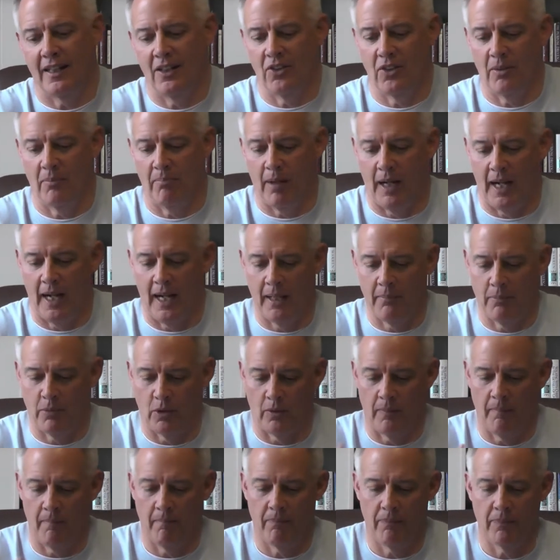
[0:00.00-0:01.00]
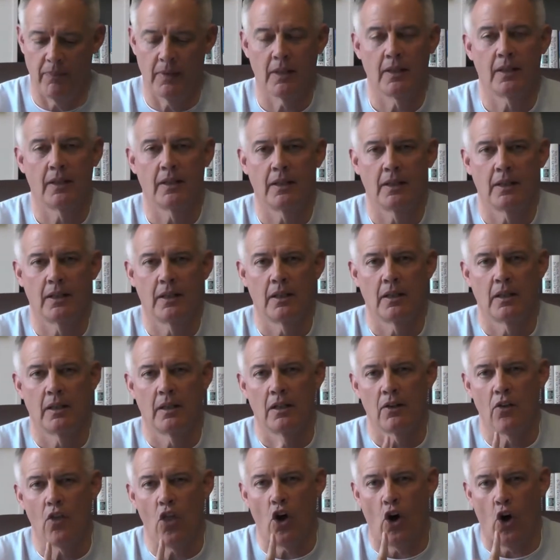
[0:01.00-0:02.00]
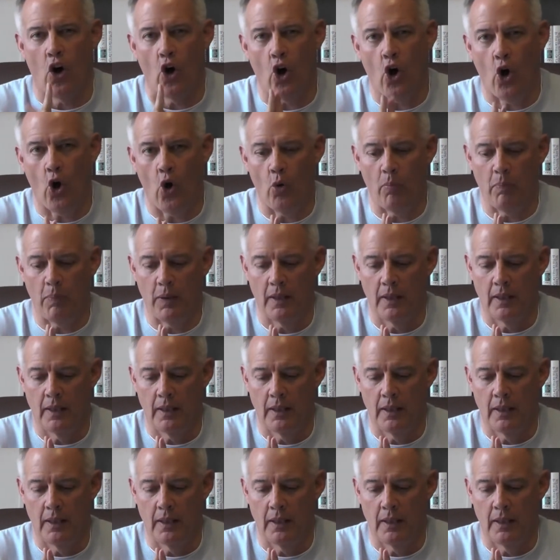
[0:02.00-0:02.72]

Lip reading: in the Bible. The hope